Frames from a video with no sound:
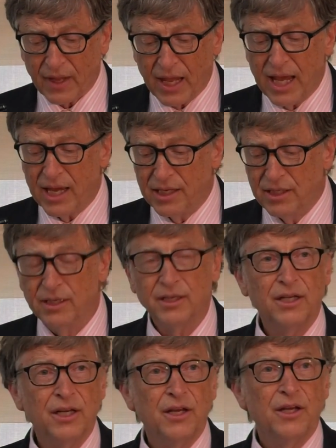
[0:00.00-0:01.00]
And
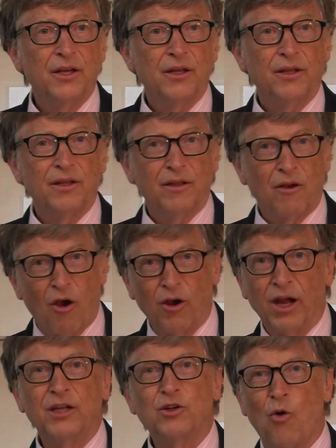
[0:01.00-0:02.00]

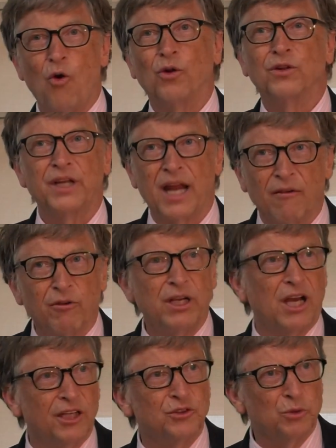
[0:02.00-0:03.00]
our end goal, that every
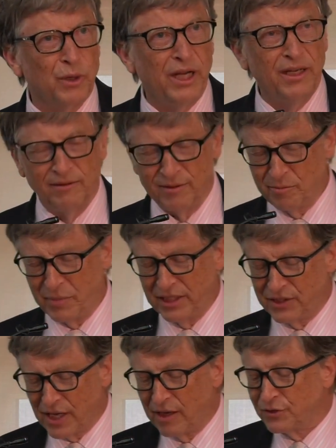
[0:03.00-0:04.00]
country
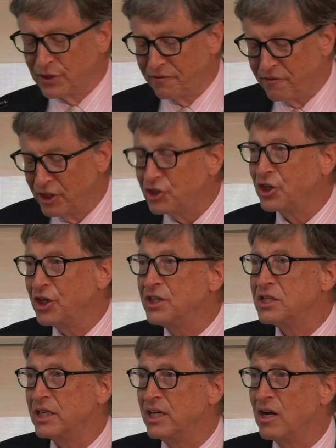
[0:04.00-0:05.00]
be
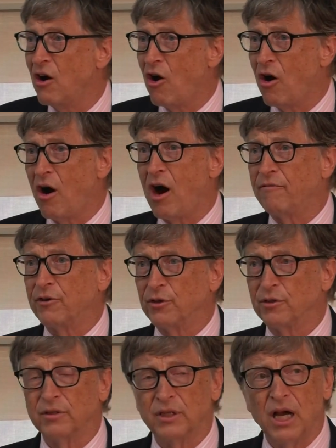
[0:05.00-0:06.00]
self-sufficient and
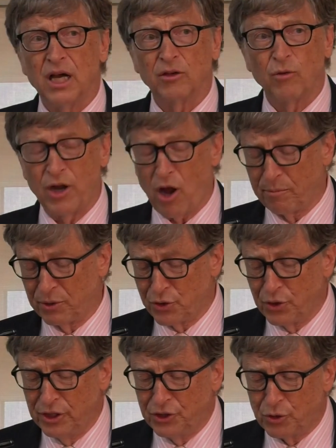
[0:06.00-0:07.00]
offer great
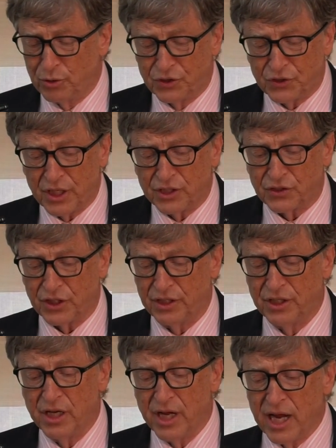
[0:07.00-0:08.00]
opportunities to its
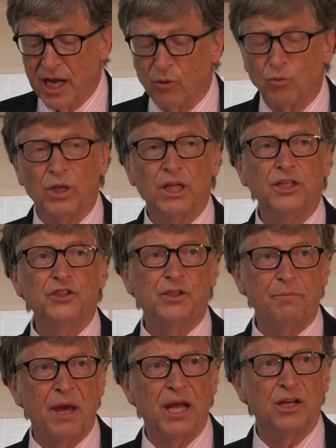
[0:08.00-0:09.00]
citizen, it really is
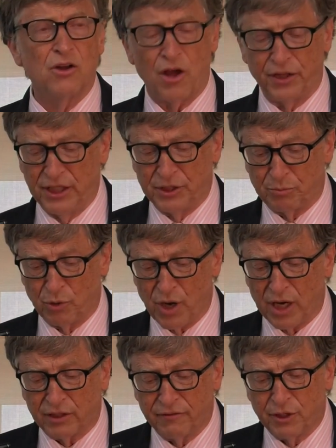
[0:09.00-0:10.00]
dependent on these
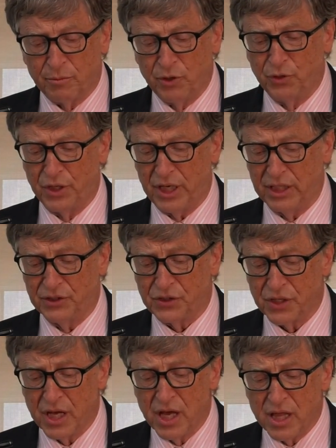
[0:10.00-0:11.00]
productive
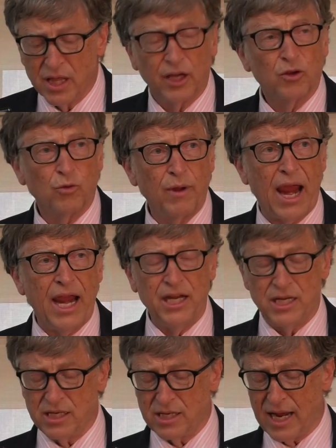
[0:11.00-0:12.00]
communities that
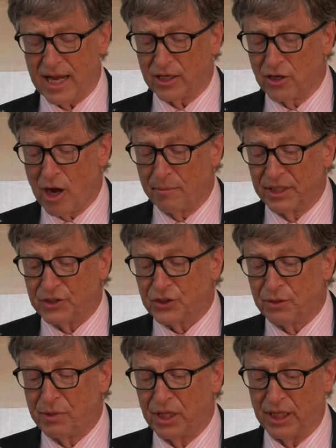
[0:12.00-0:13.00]
create economic
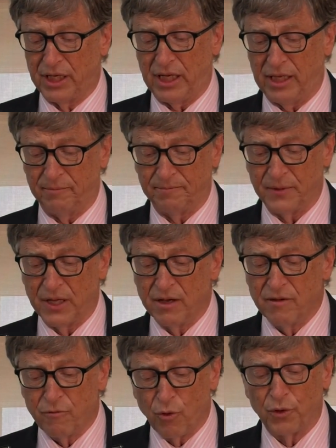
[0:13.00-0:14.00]
stability
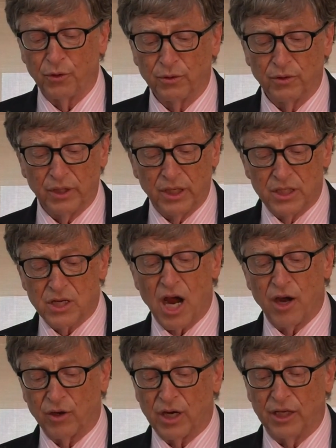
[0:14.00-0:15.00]
for
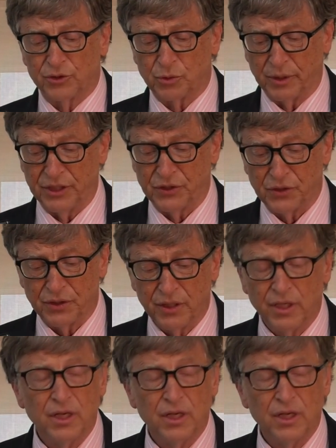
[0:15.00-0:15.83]
entire countries.